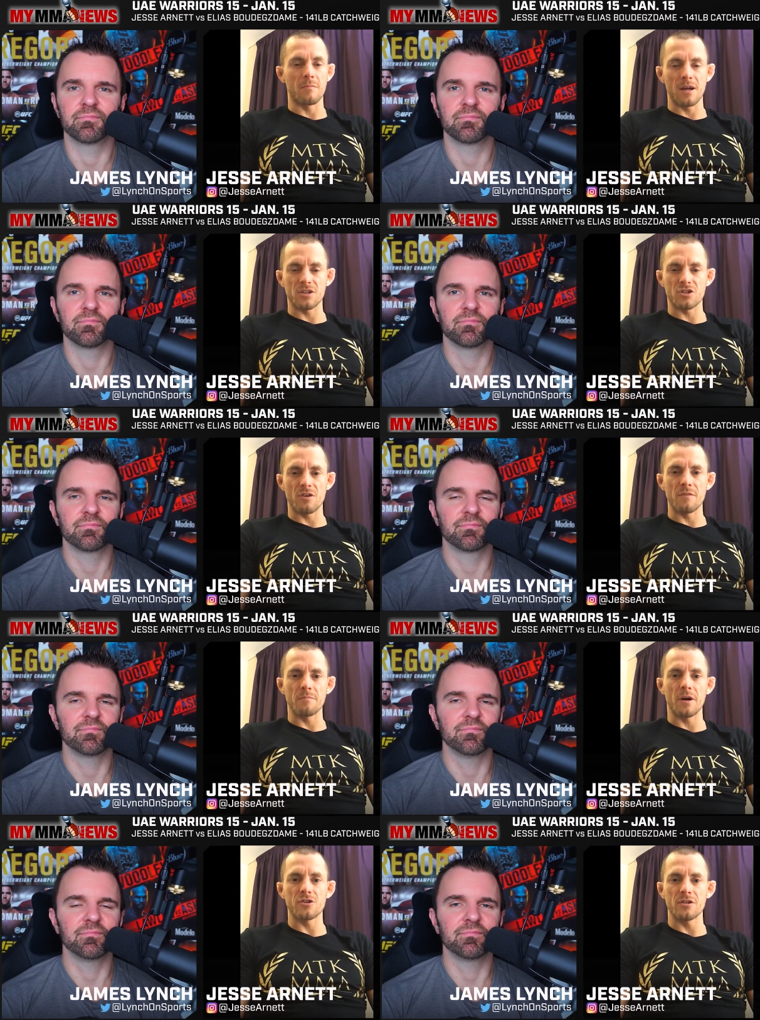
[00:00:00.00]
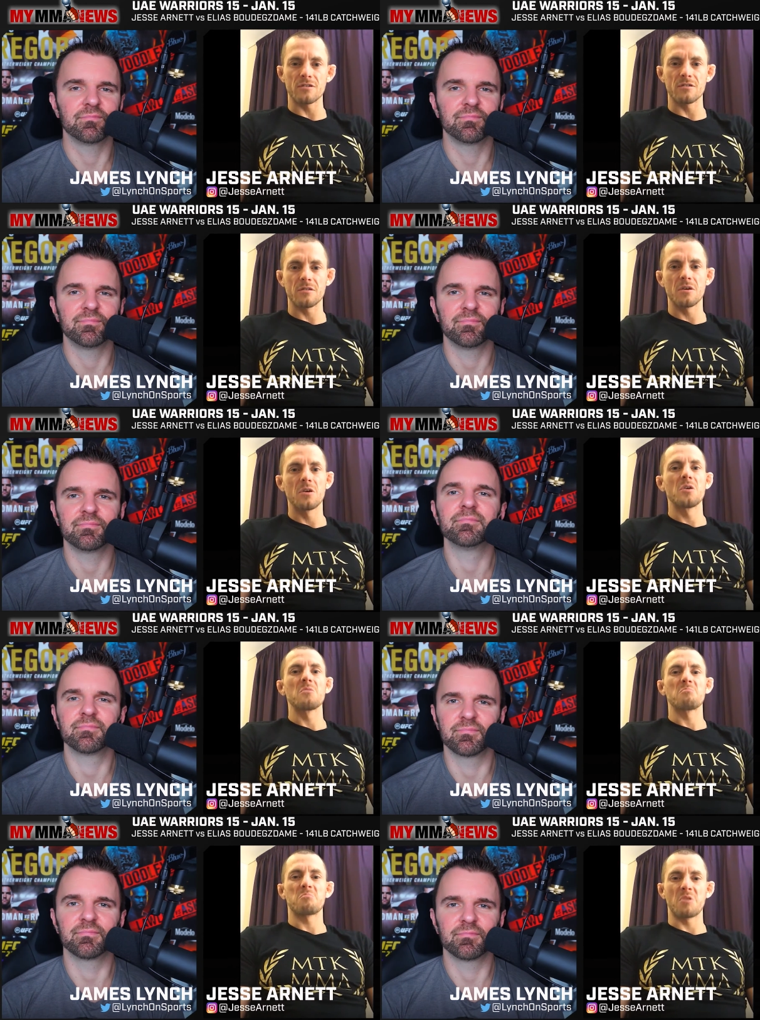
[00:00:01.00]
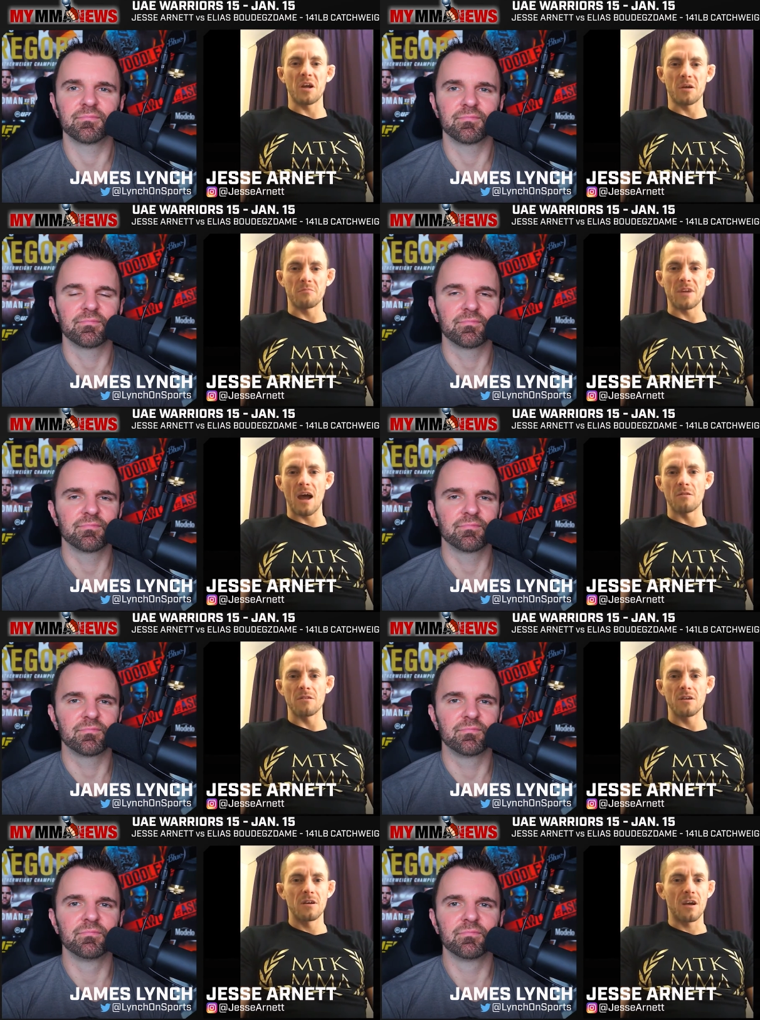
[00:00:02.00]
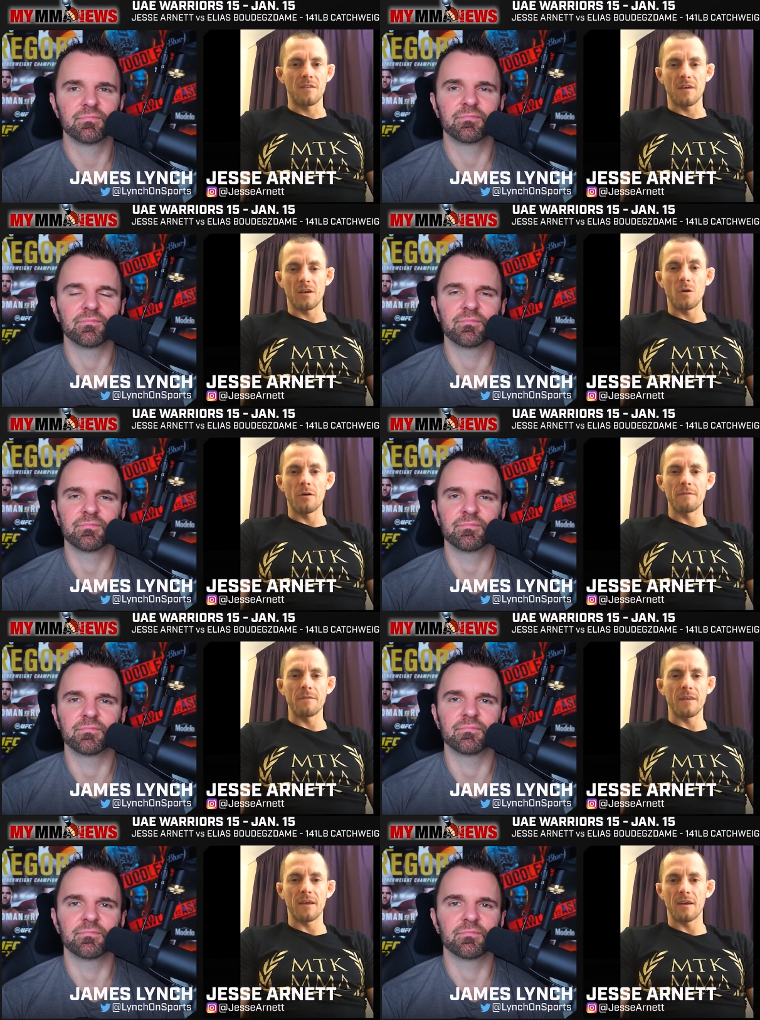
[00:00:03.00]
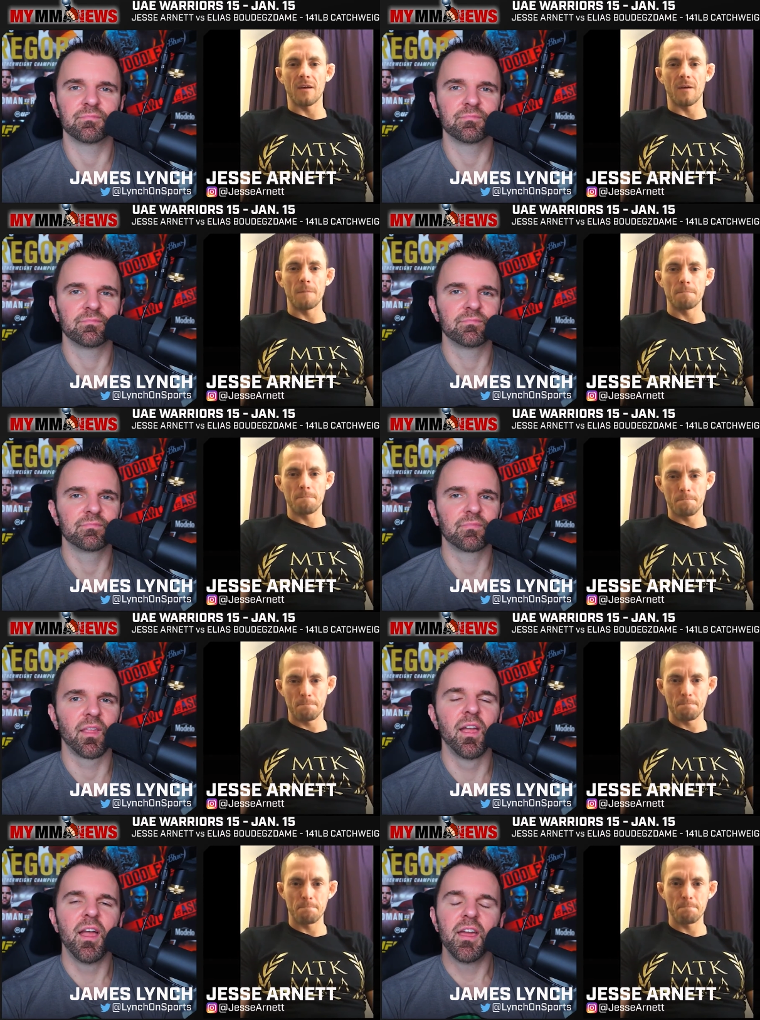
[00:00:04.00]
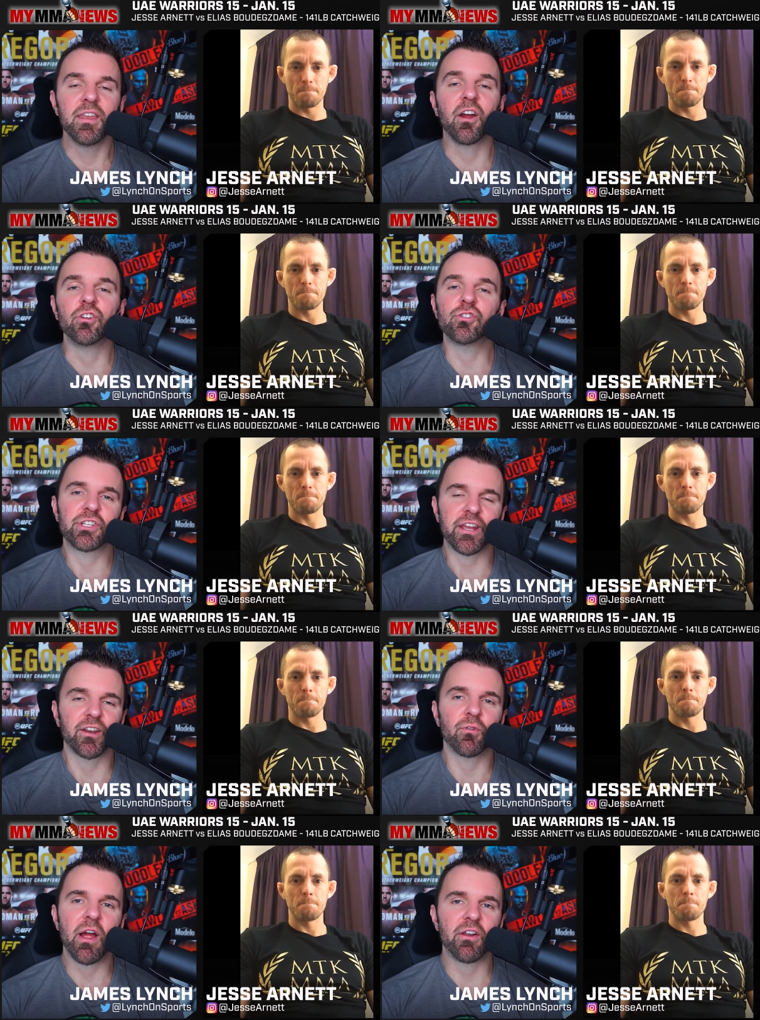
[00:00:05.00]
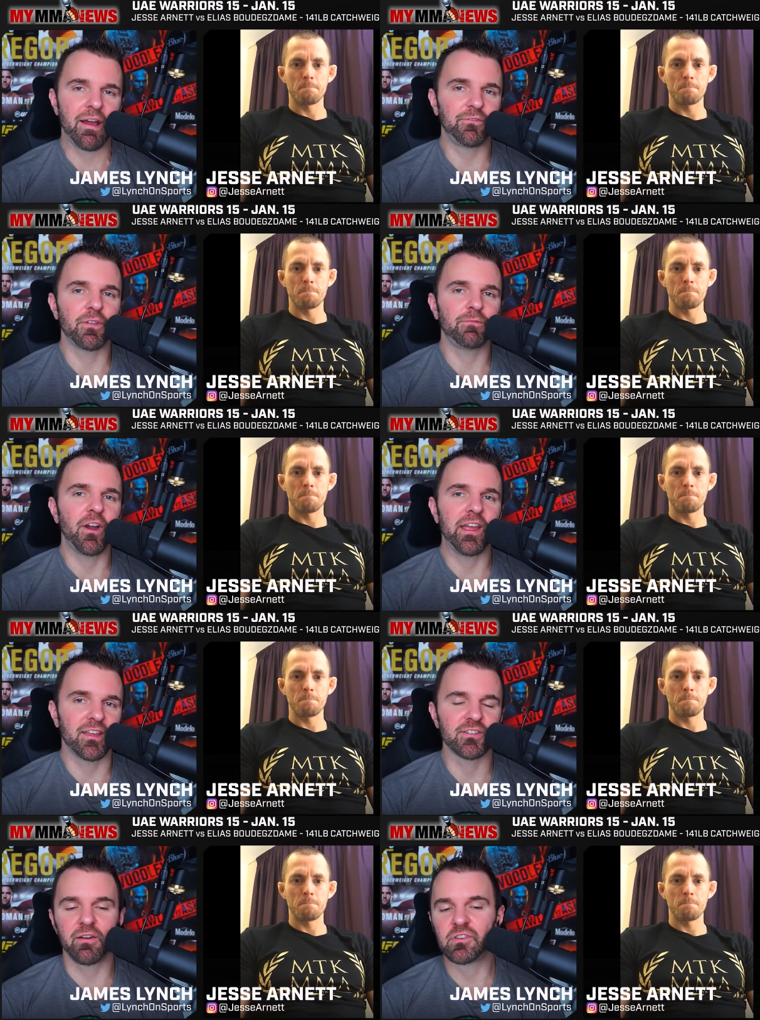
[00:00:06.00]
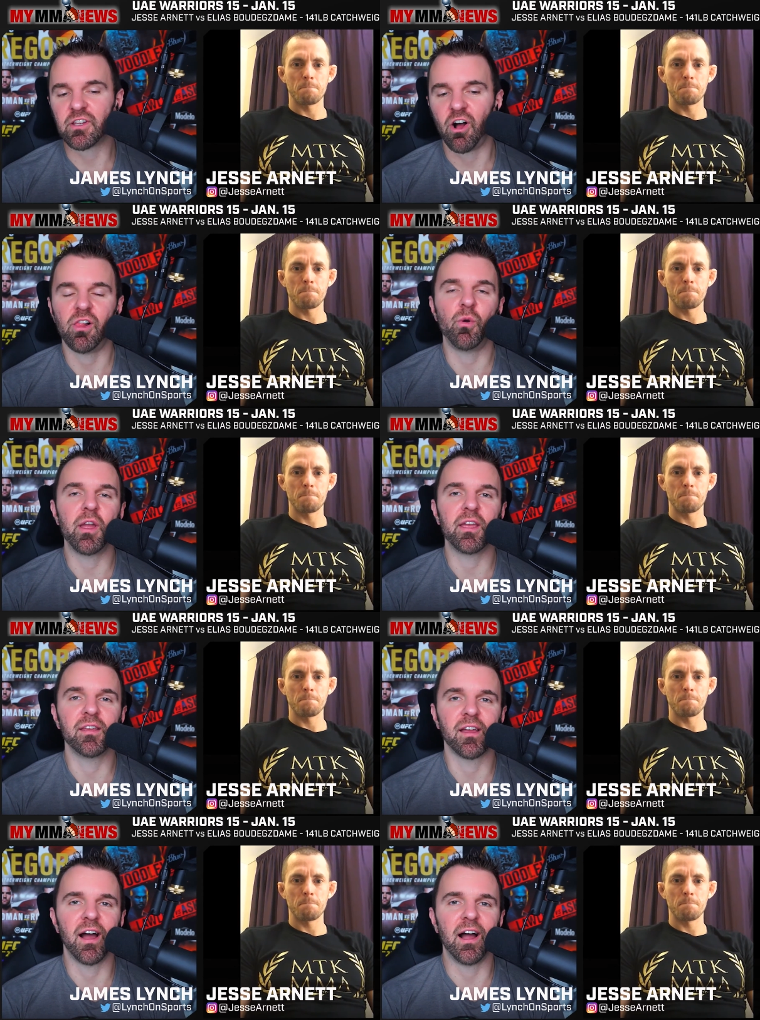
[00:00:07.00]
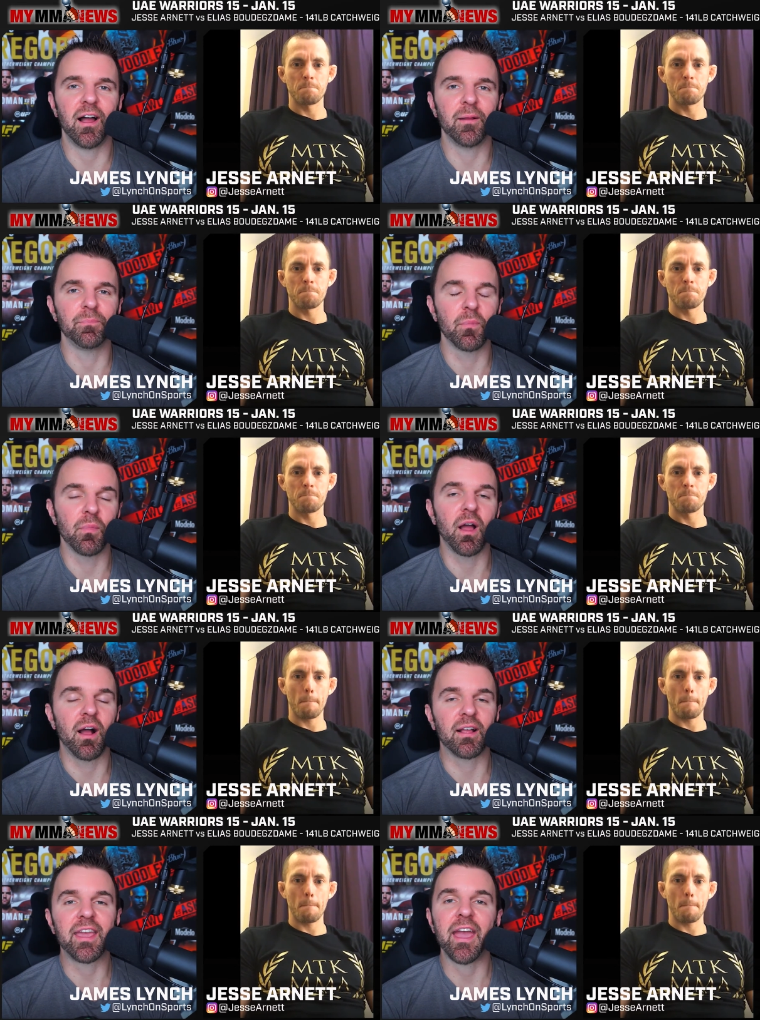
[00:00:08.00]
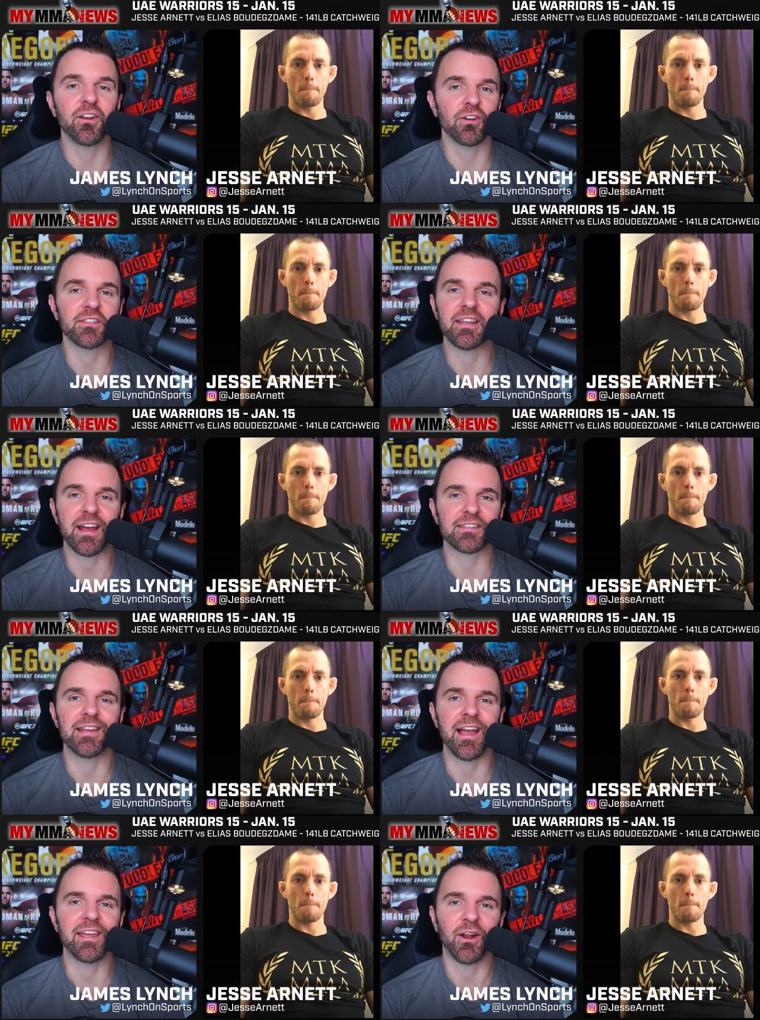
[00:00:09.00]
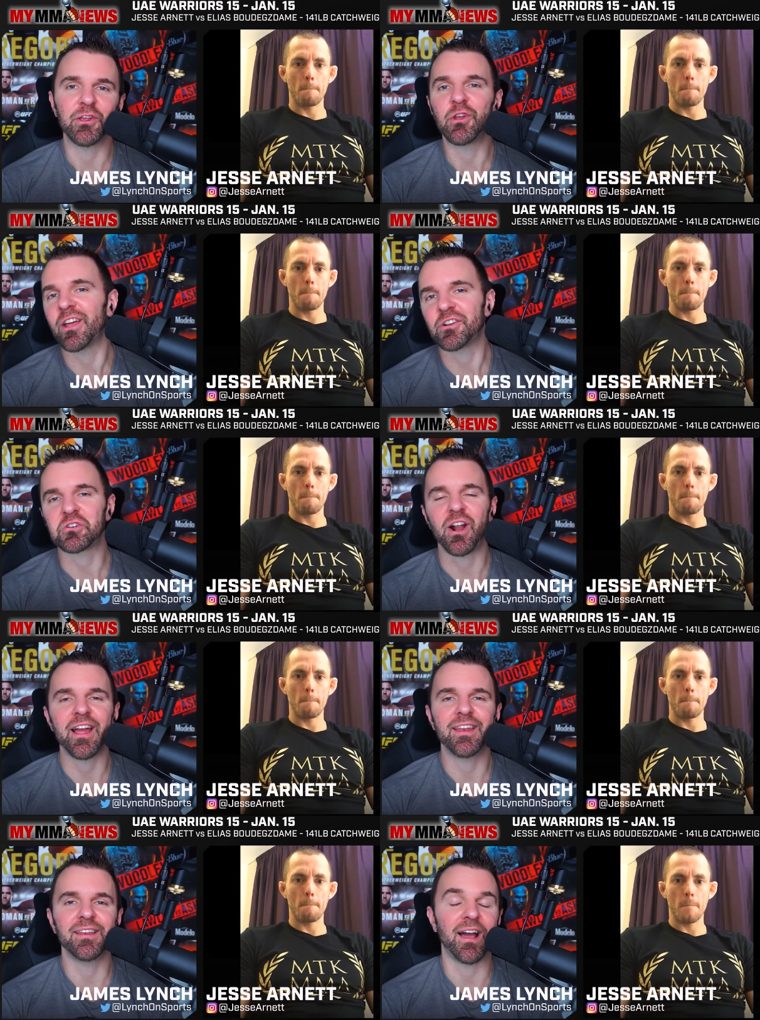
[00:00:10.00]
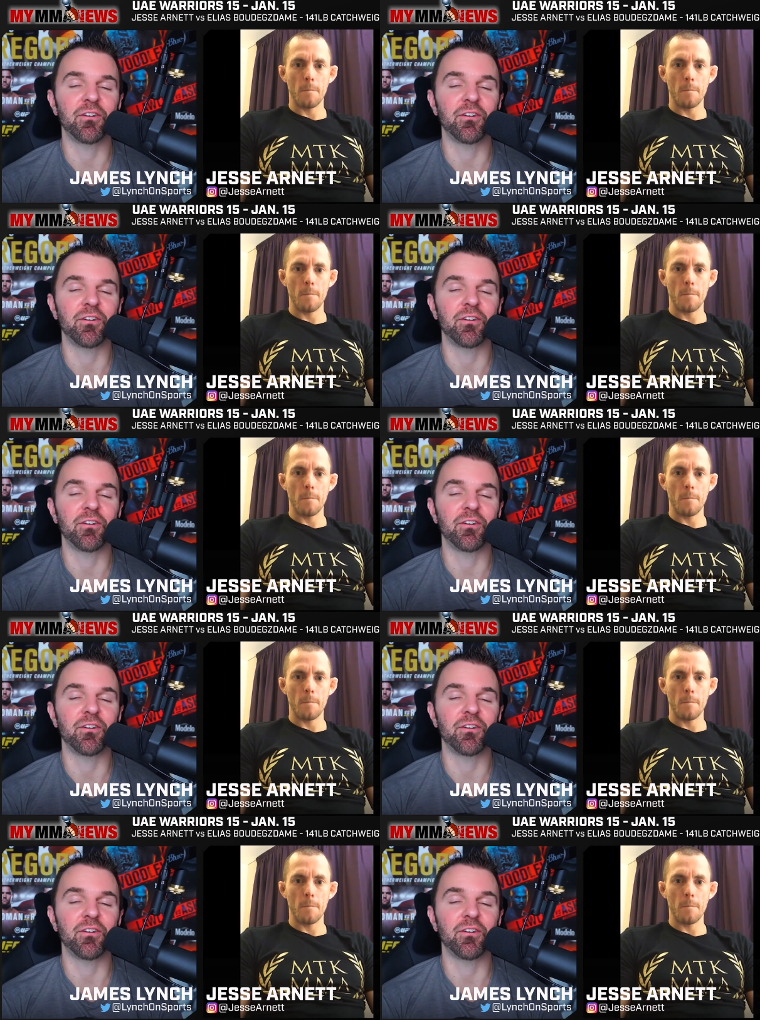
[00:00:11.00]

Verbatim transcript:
Speaker 1: my straight punches, break him down, and then go in for the kill.
Speaker 2: Now, are you sticking around after the fight? Because obviously Holloway uh, uh, Kattar's the next night. Are you going to try and